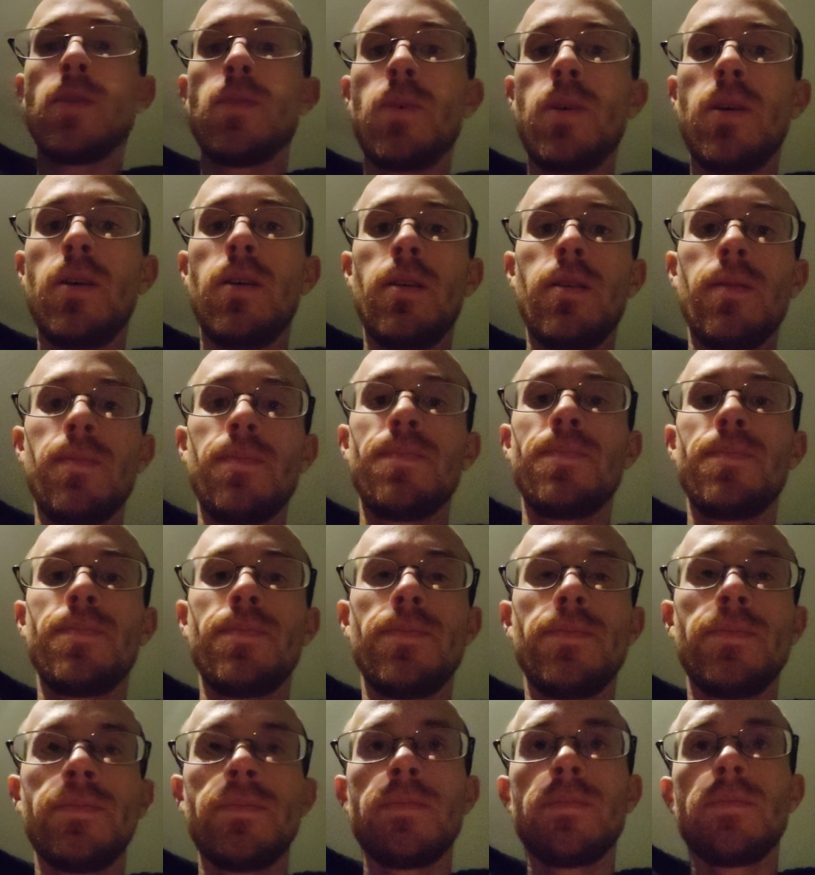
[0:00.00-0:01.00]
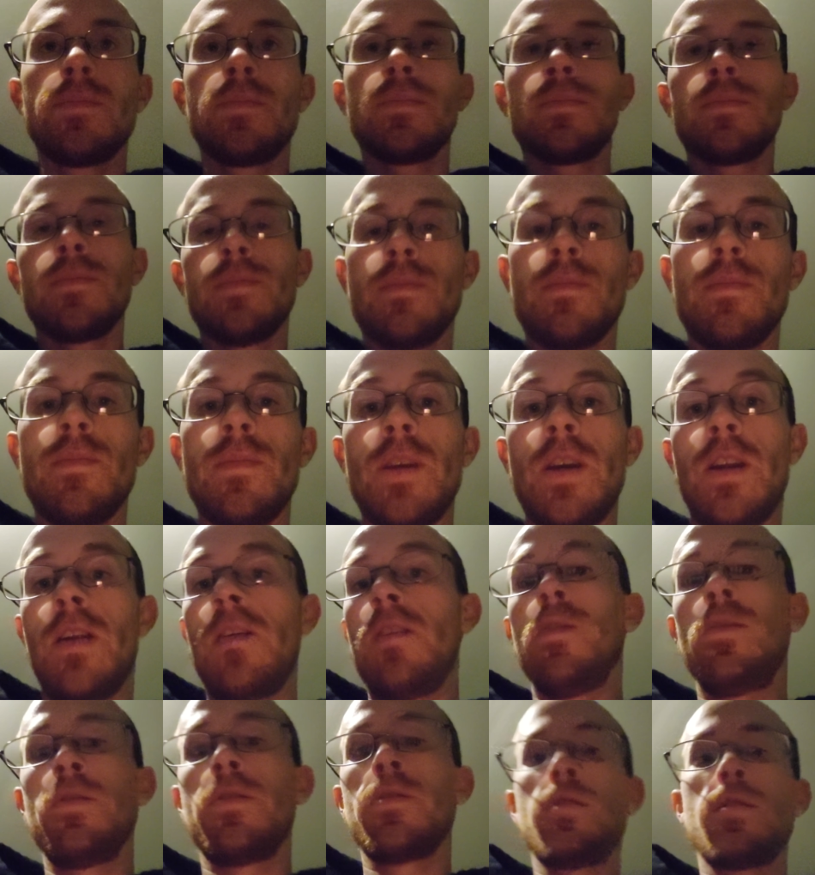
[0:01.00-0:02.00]
bike. And
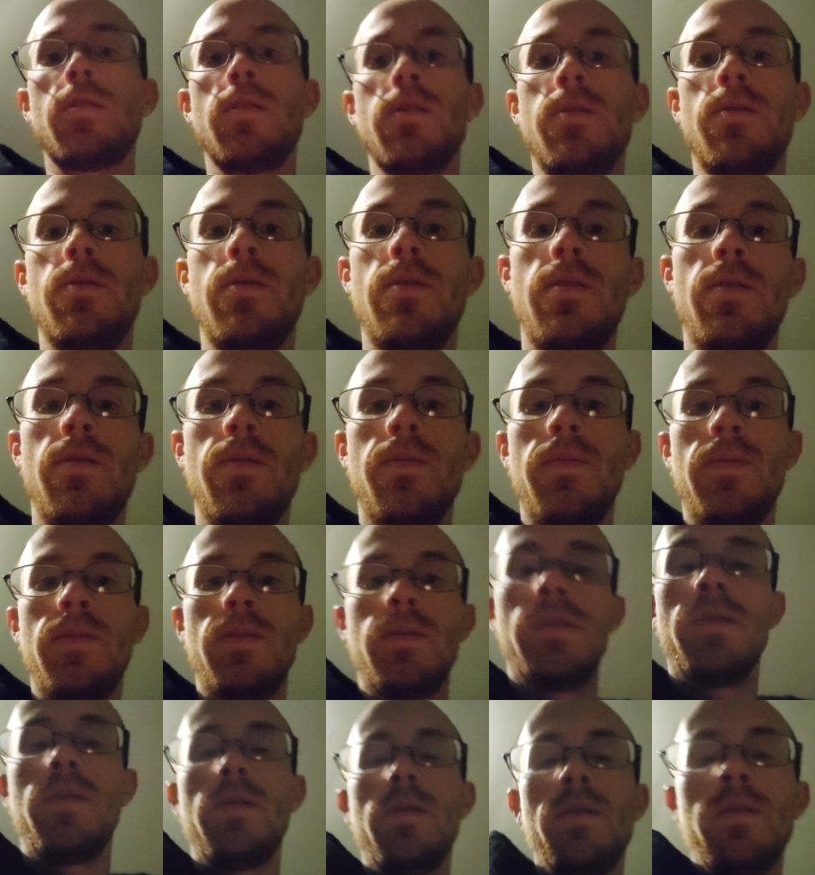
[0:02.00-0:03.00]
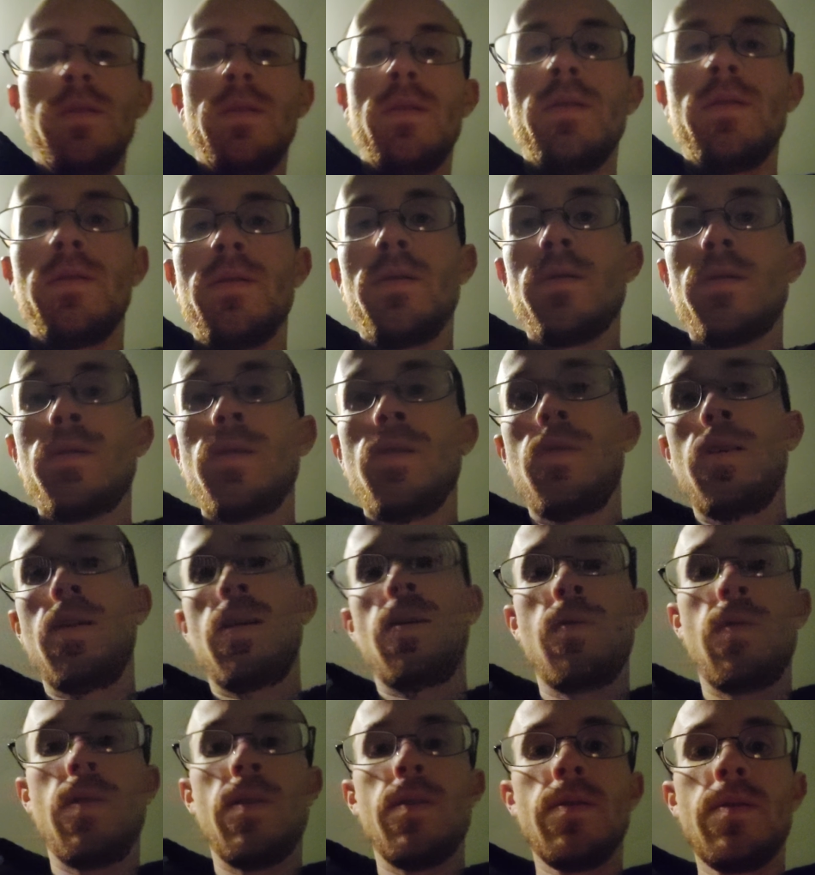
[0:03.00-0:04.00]
it looks good too. So
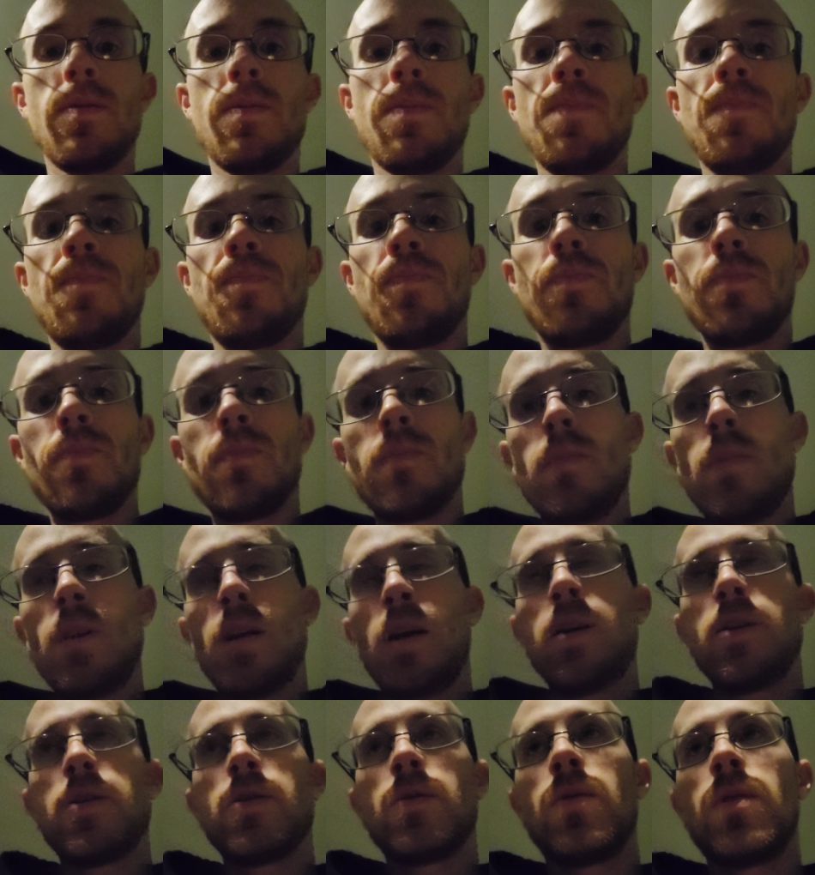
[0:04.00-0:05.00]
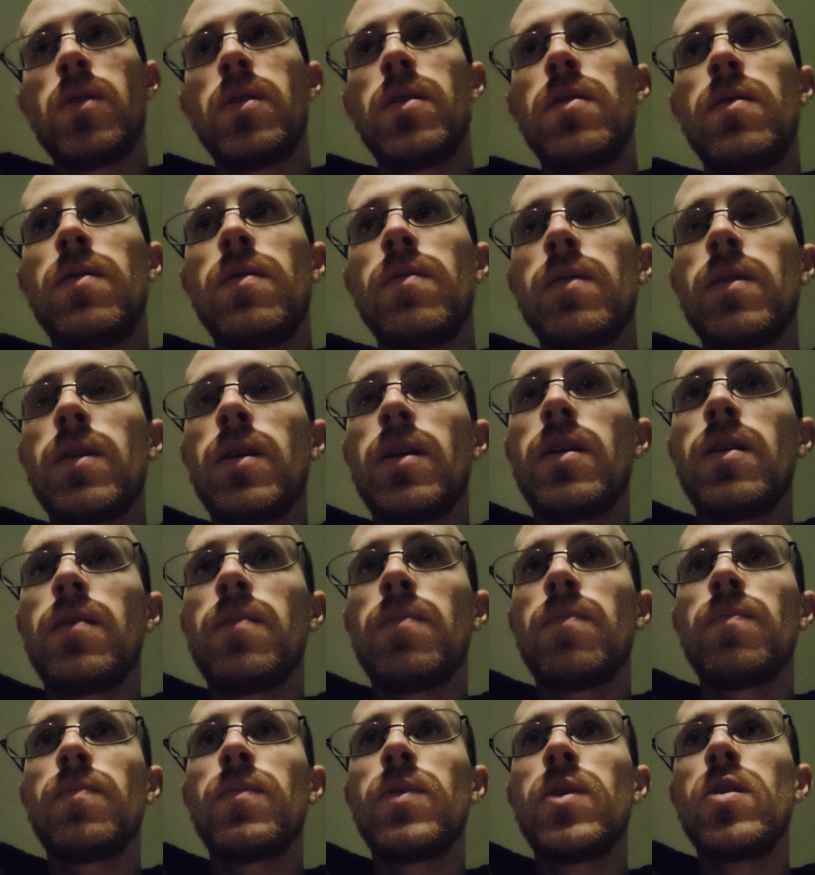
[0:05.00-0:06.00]
anyways, I just wanted to kind
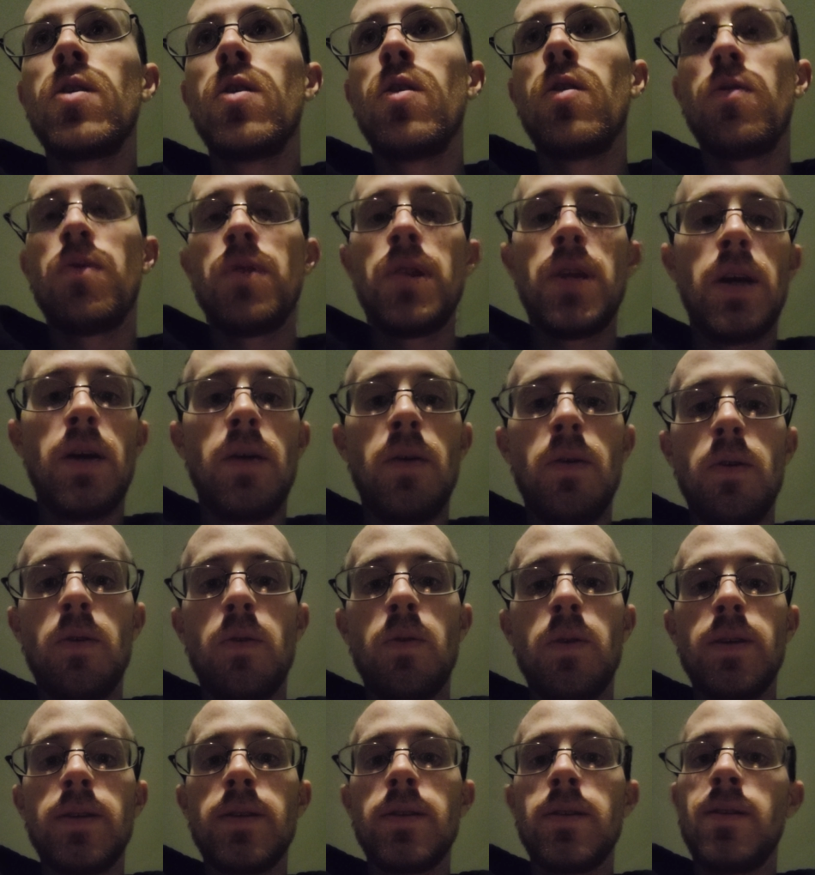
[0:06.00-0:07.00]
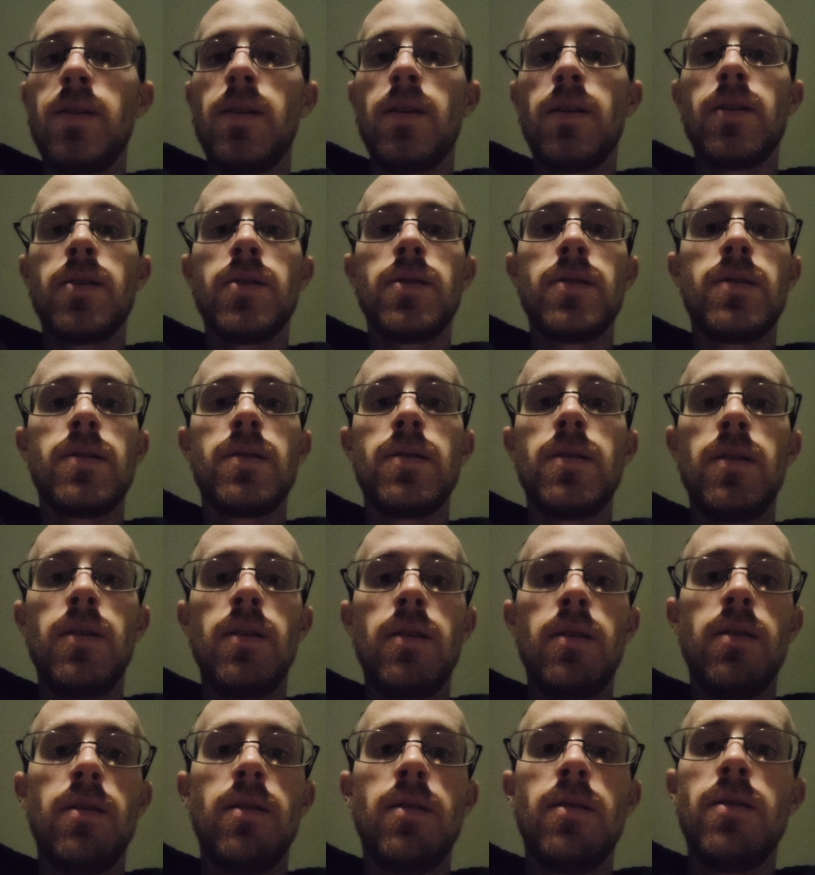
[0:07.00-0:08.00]
of go over that real quick so y'all can
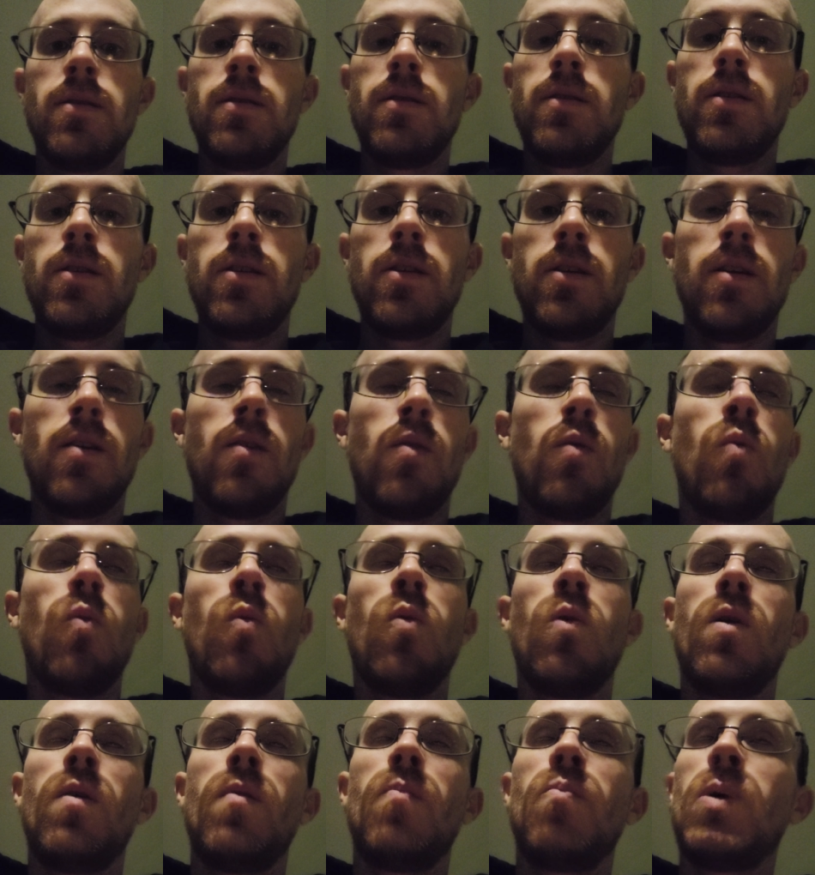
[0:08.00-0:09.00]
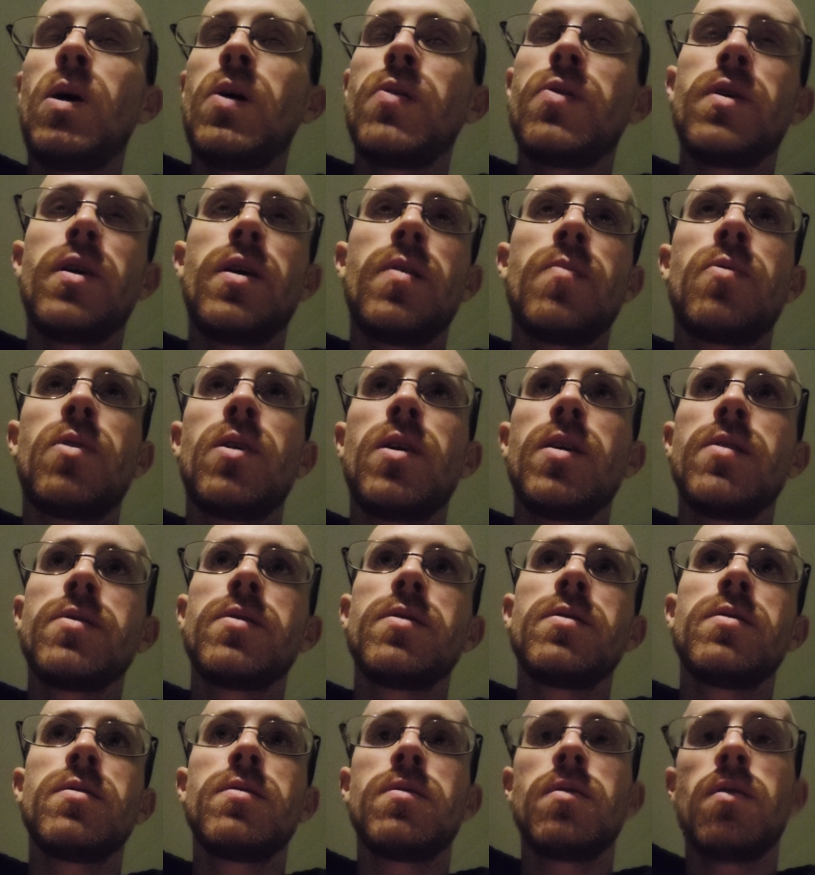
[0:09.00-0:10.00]
see, what my thought
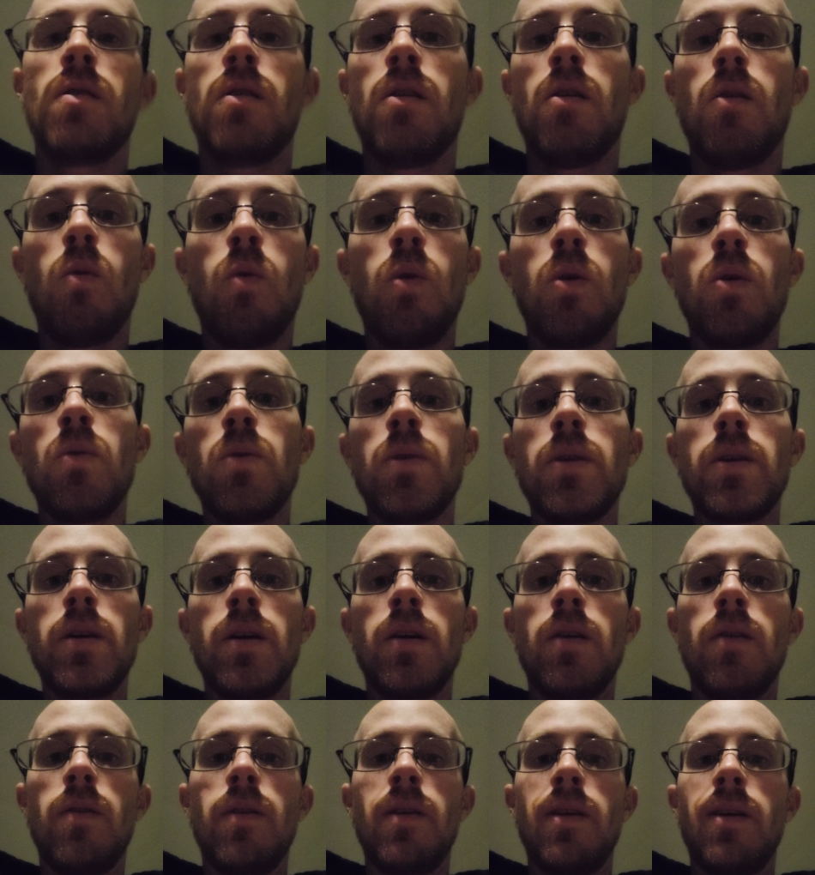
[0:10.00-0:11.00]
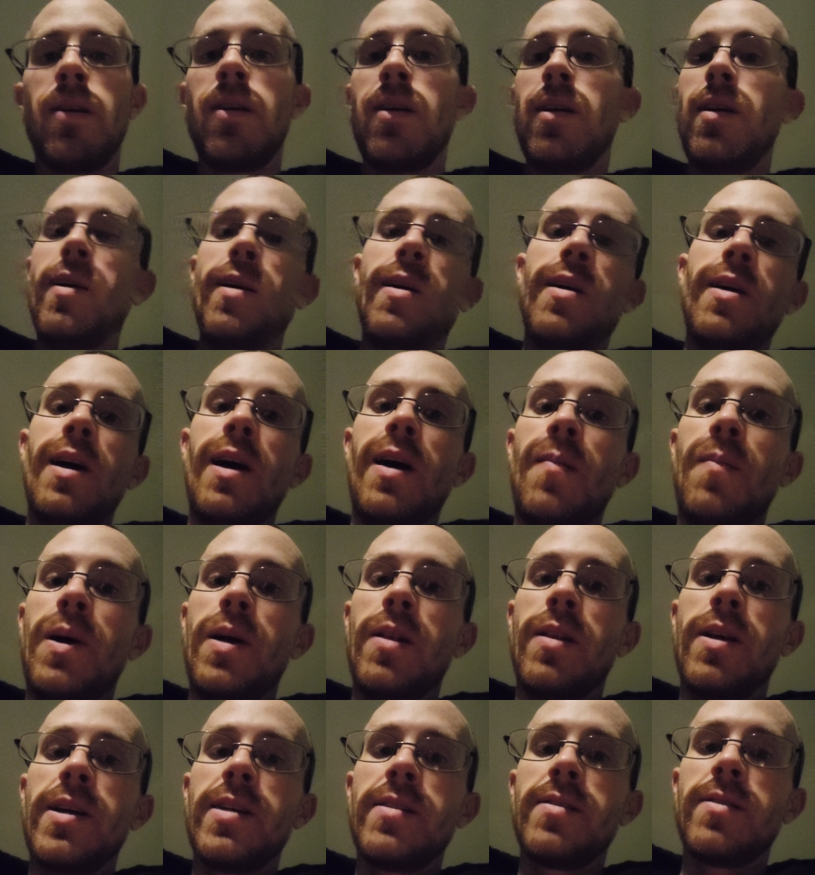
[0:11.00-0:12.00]
processes are, where we're going, how my
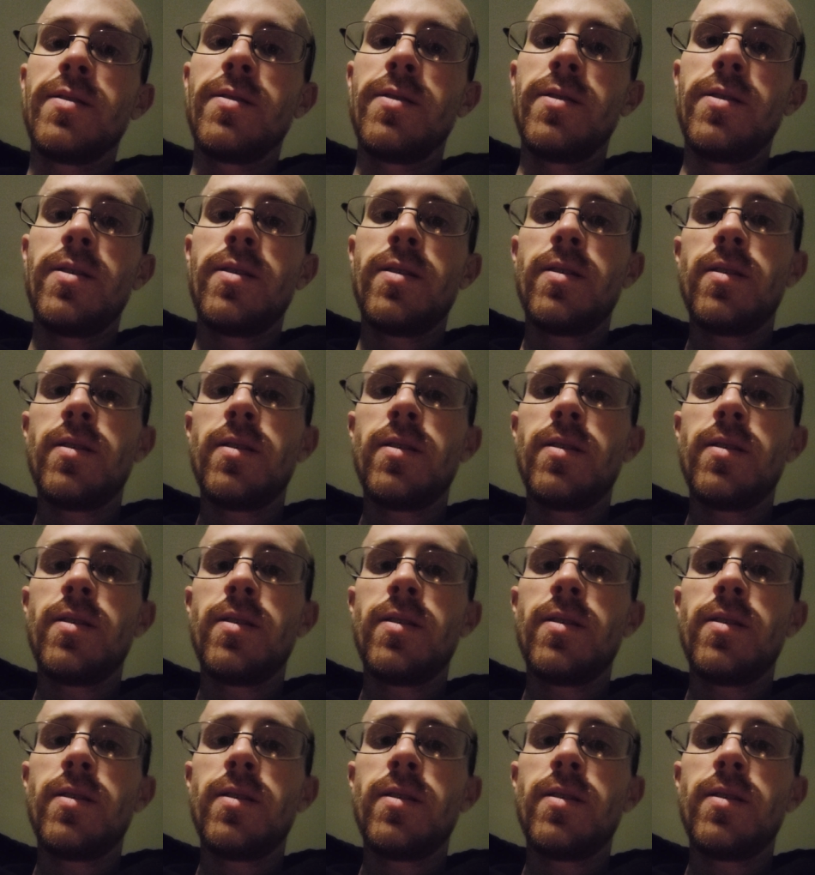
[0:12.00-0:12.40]
lights look,